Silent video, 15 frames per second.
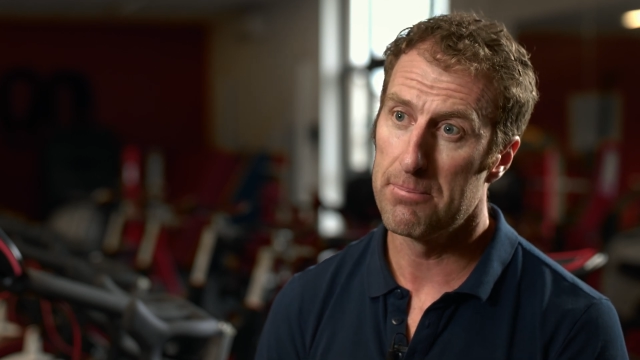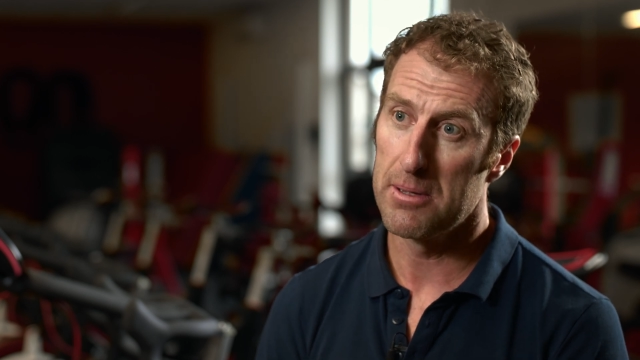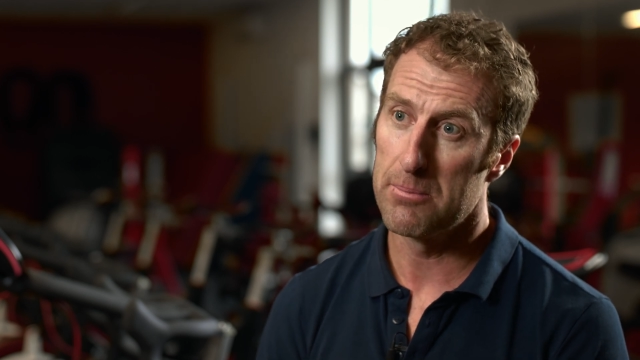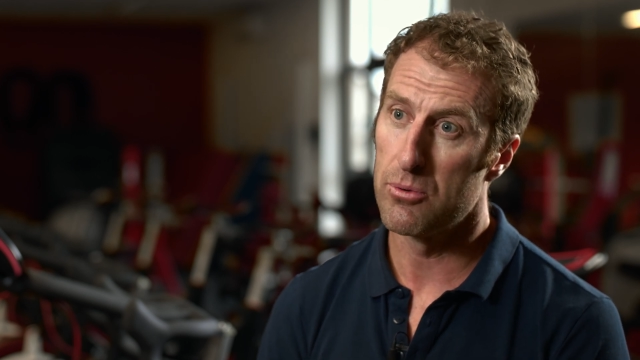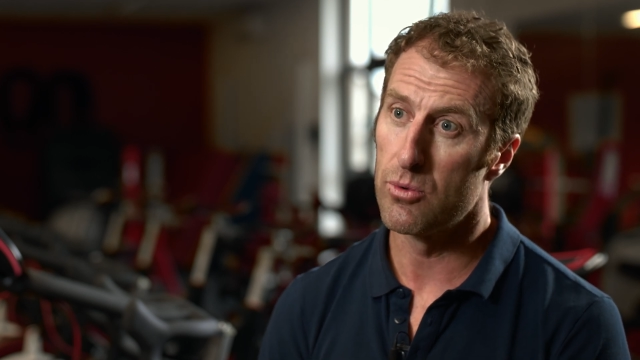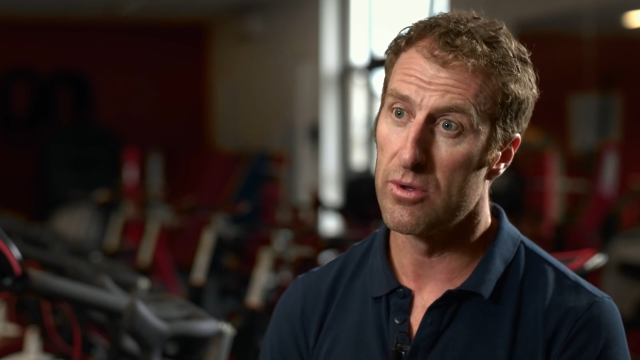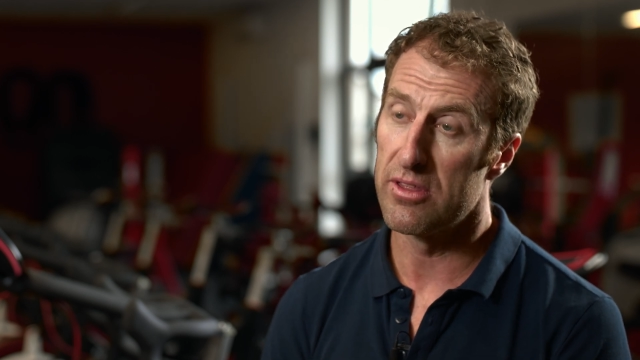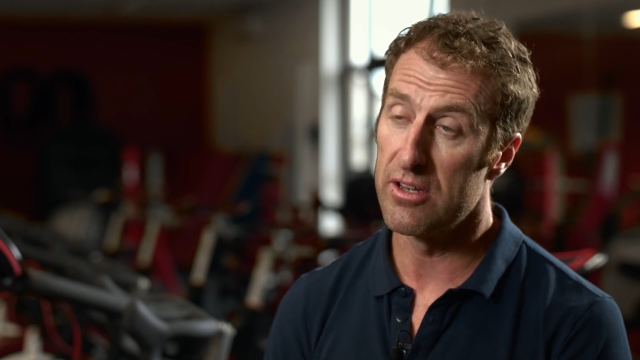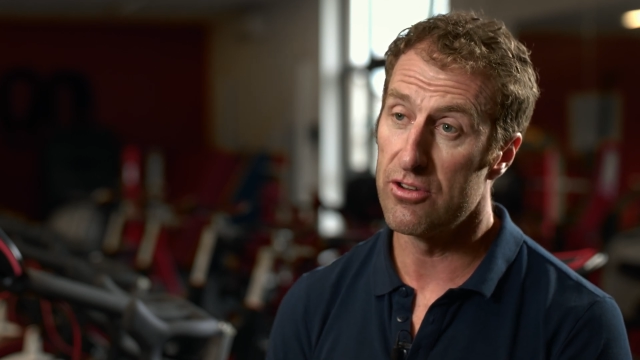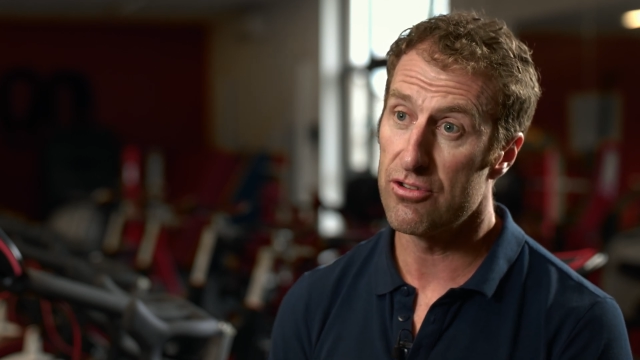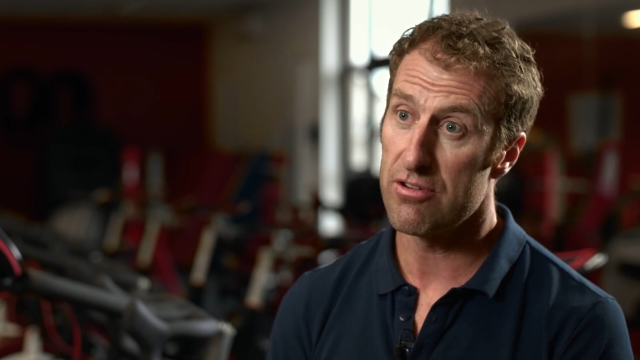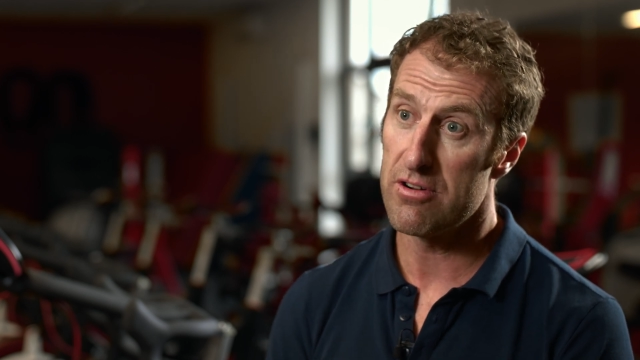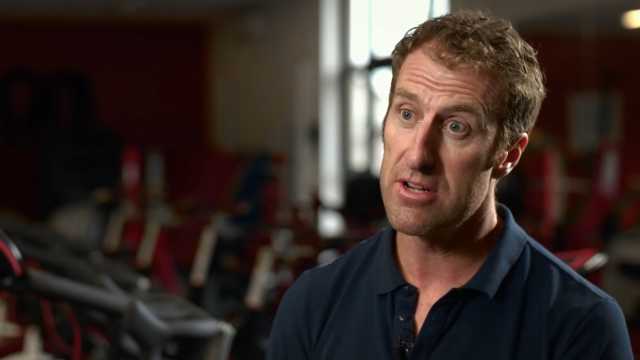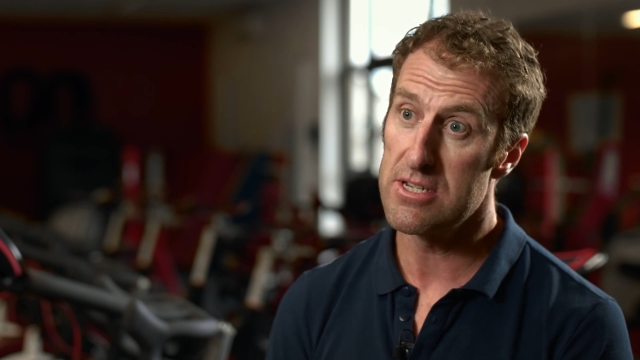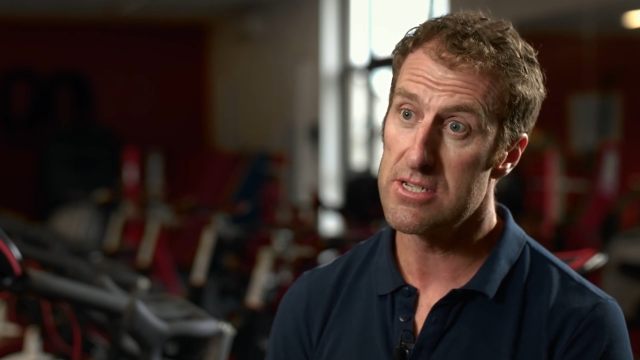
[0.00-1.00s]
People with
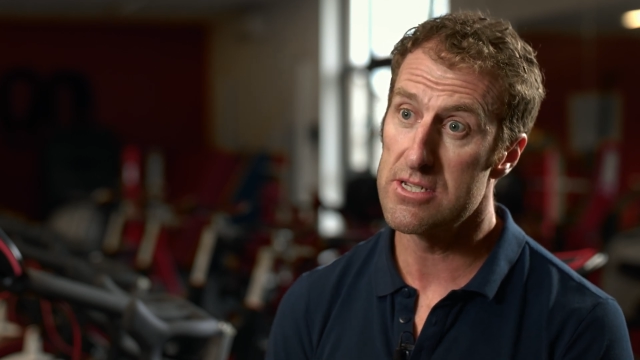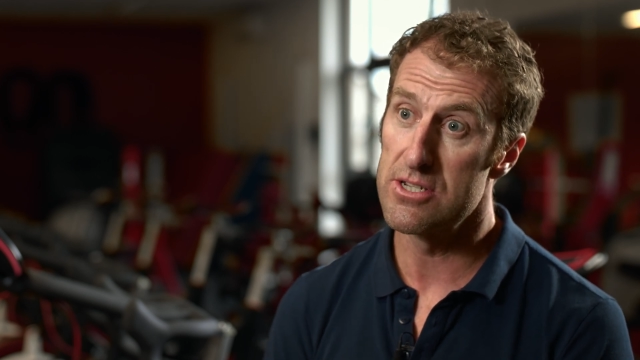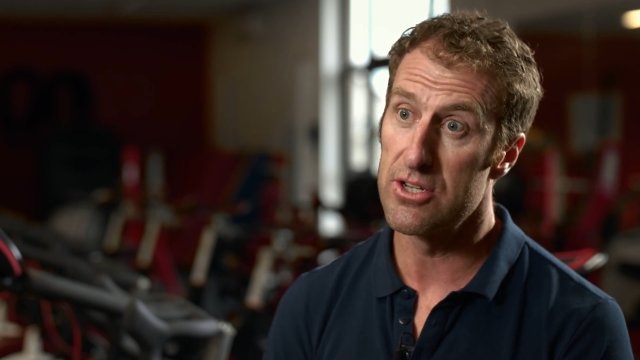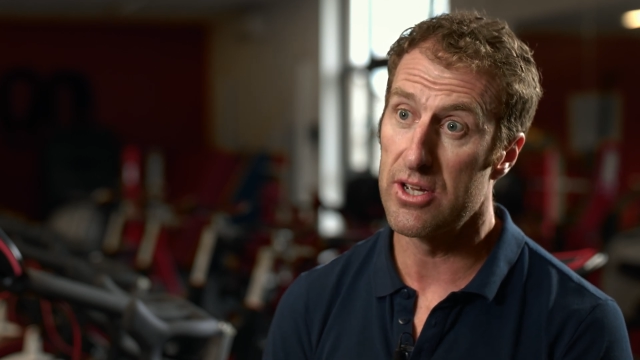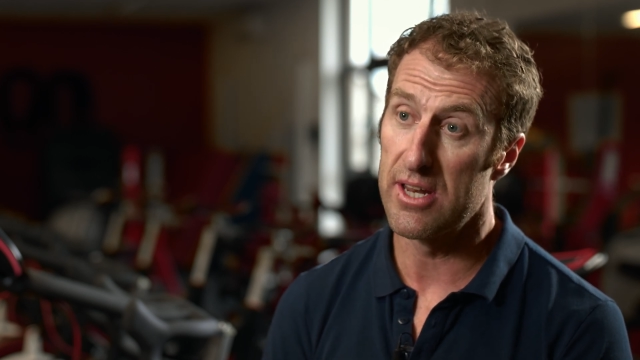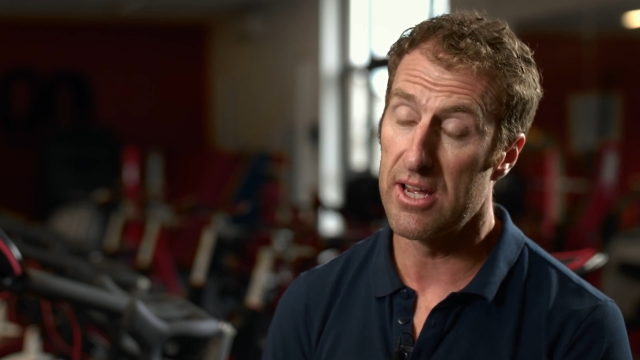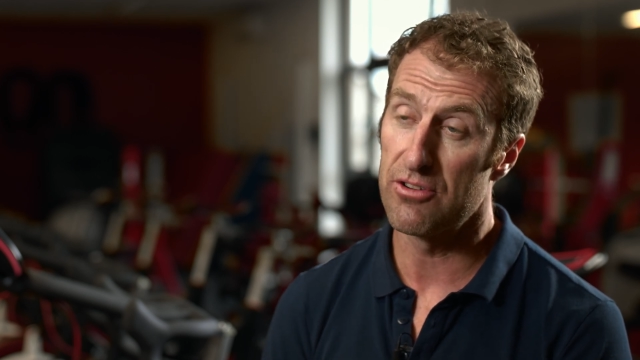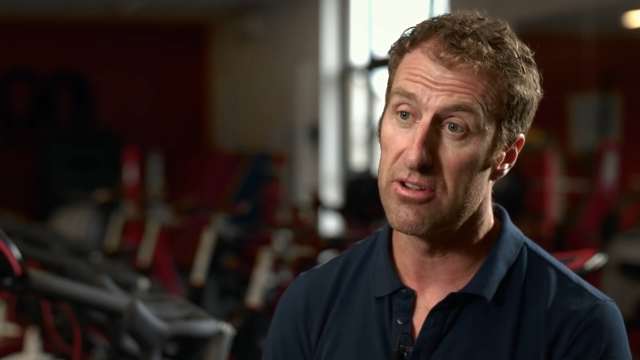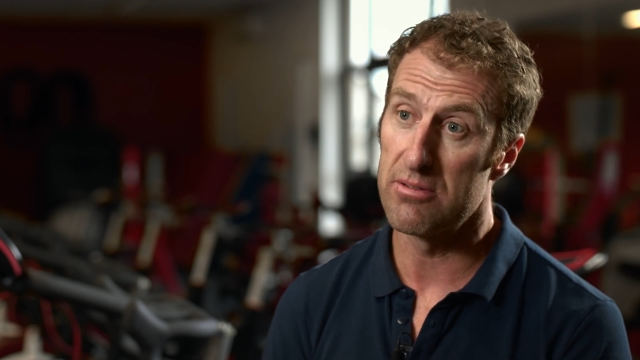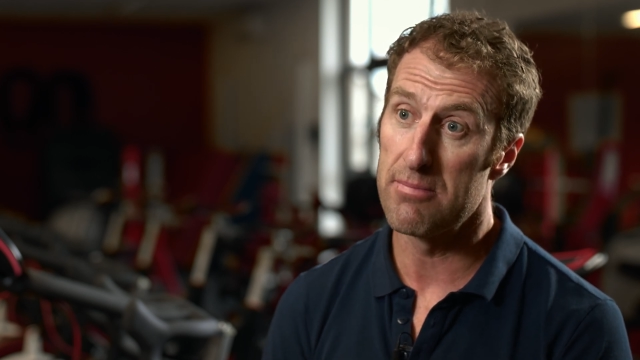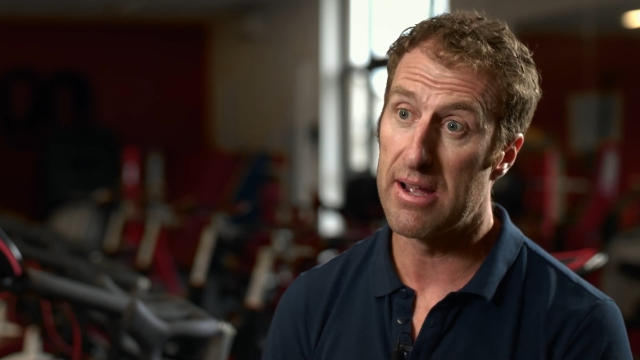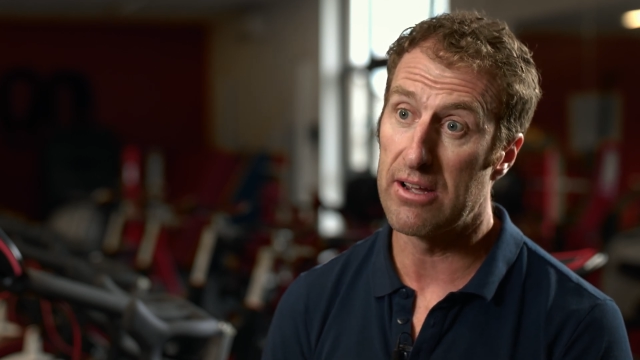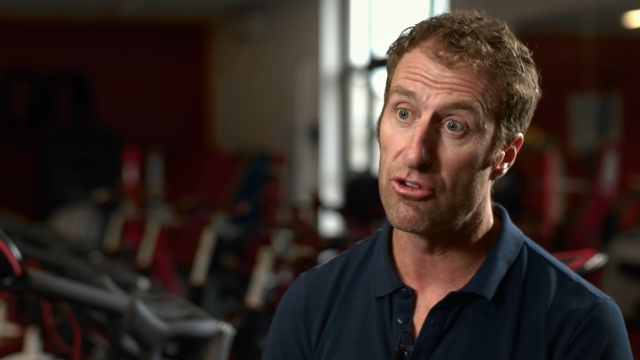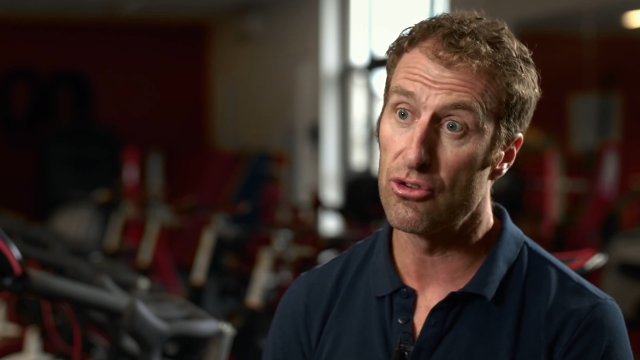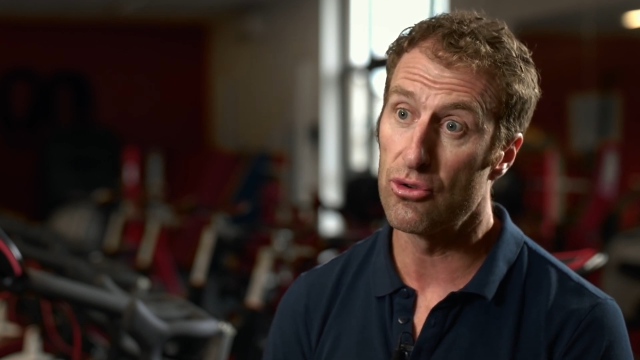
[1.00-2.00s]
injuries, you can actually
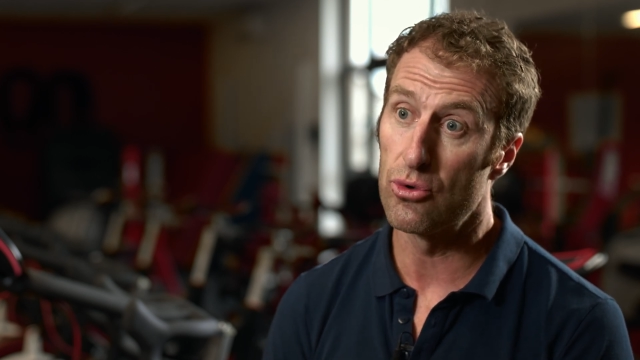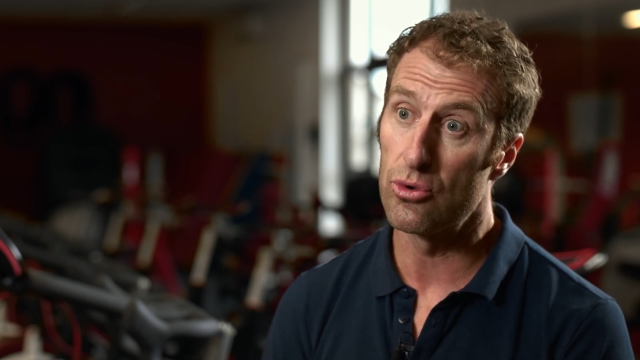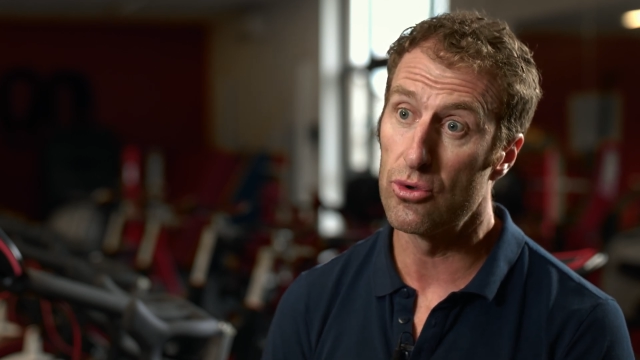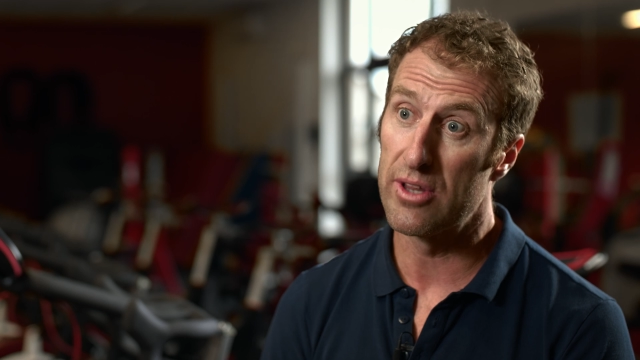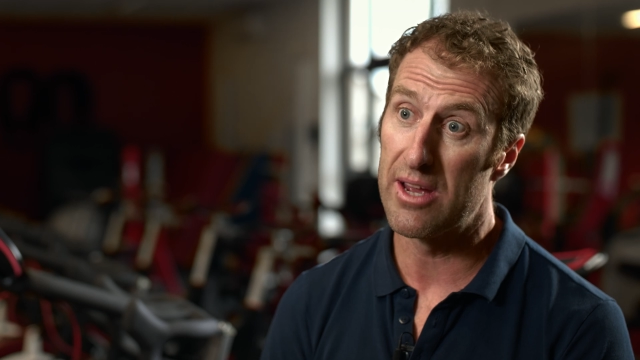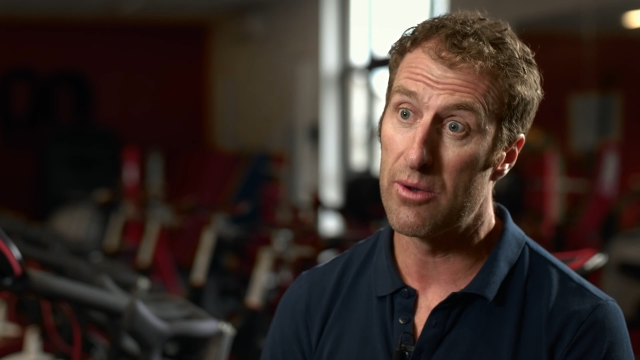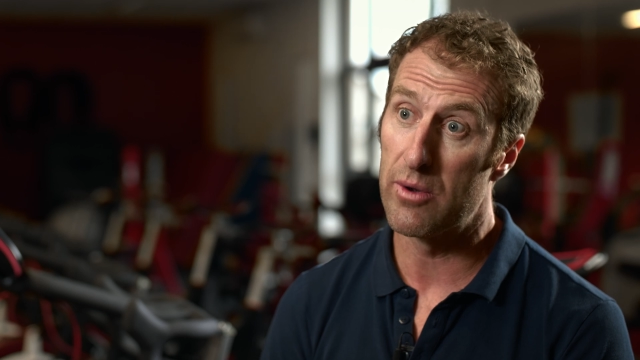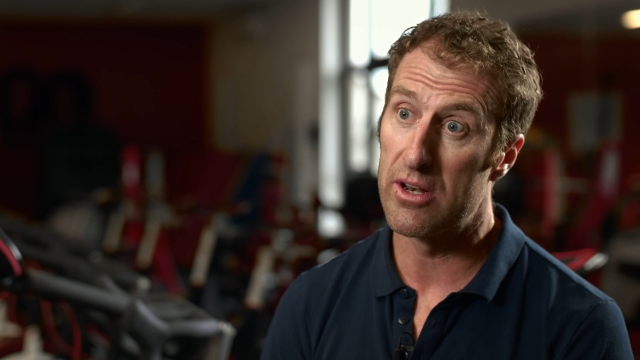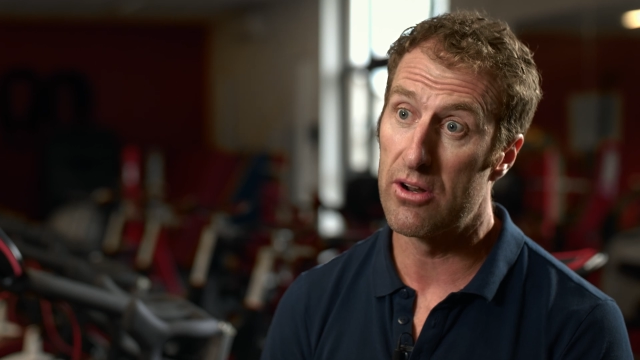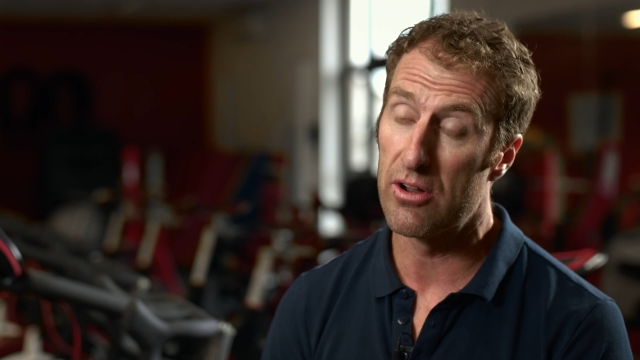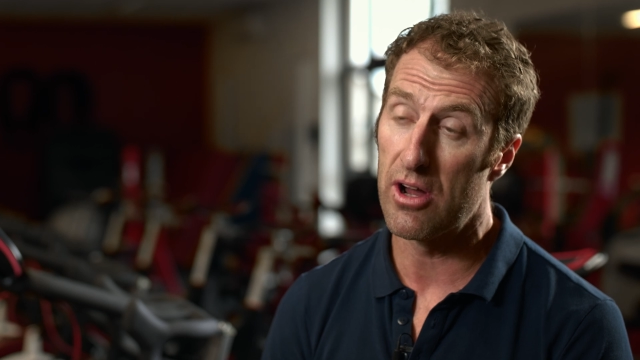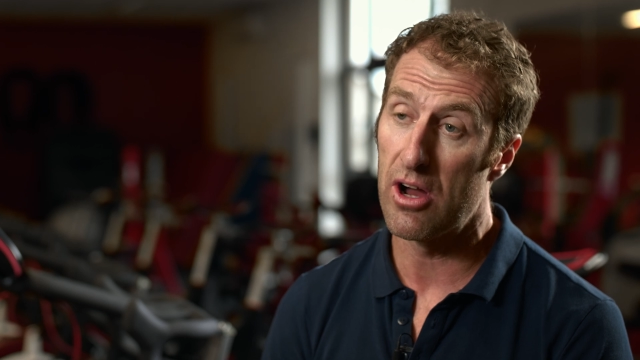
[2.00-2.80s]
make sure that we're not